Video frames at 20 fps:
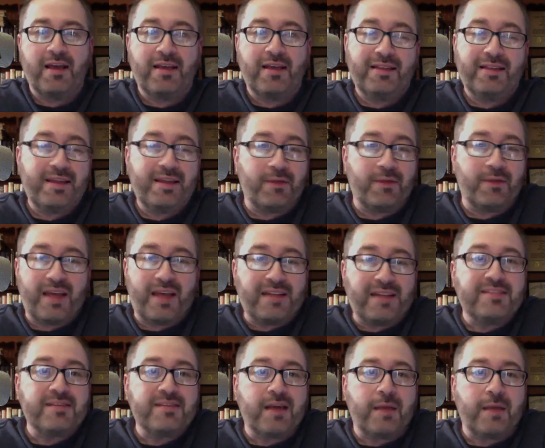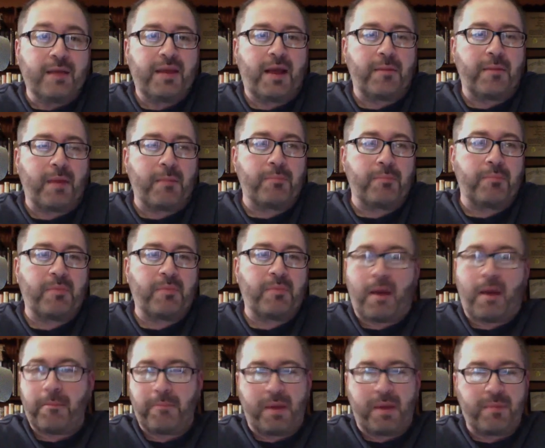
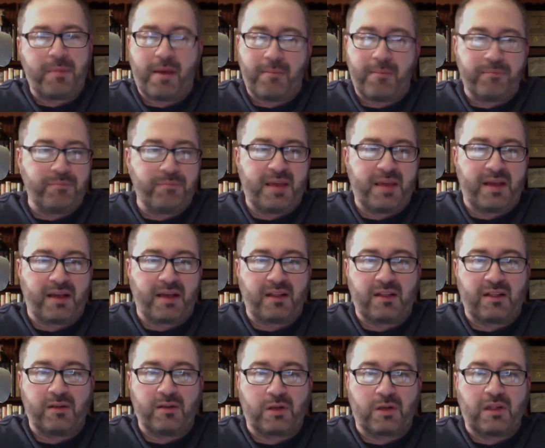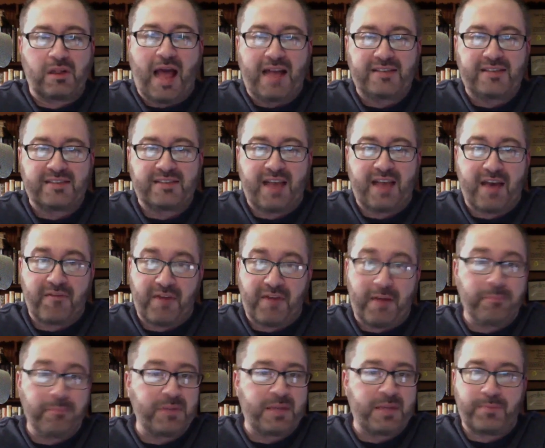I'm being a little glass is half
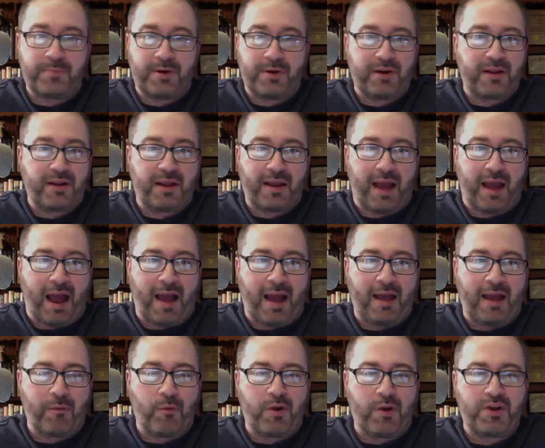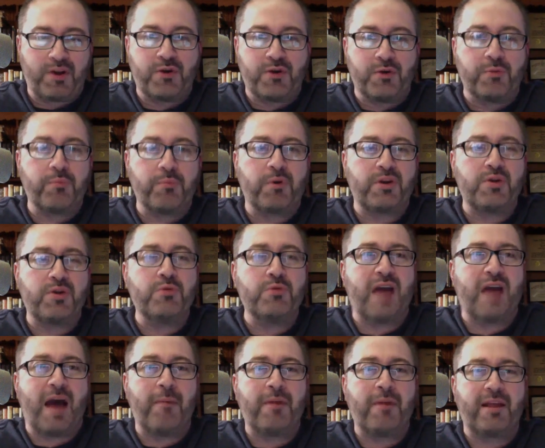empty, but when you
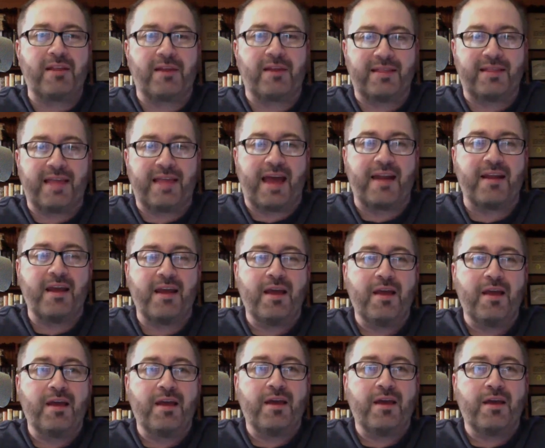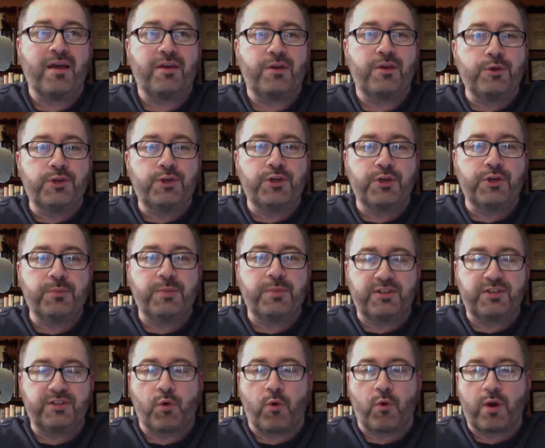dominate like that, you should be
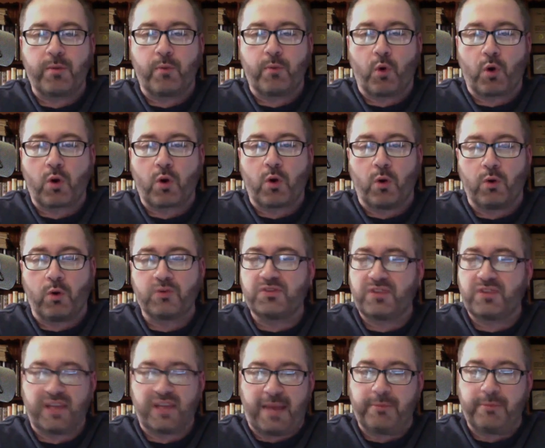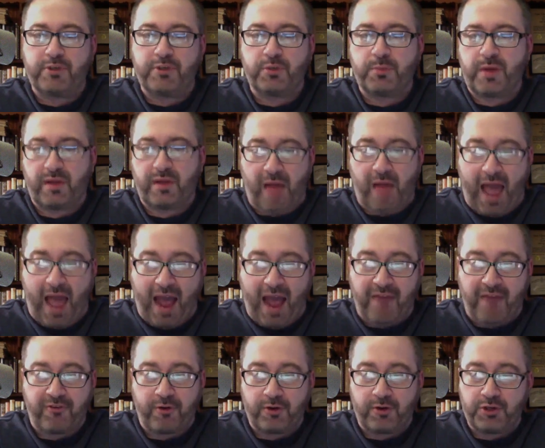scoring more goals, and the game should be a
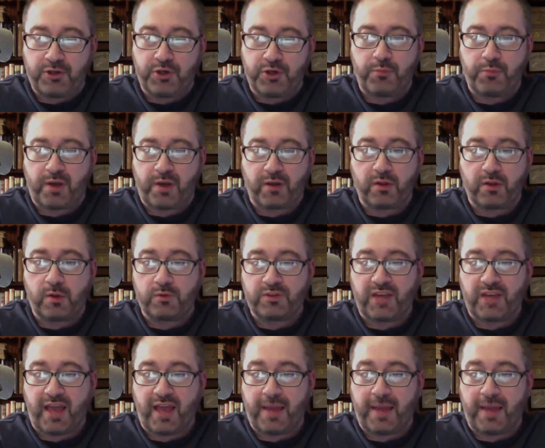laugher. It shouldn't be a close game.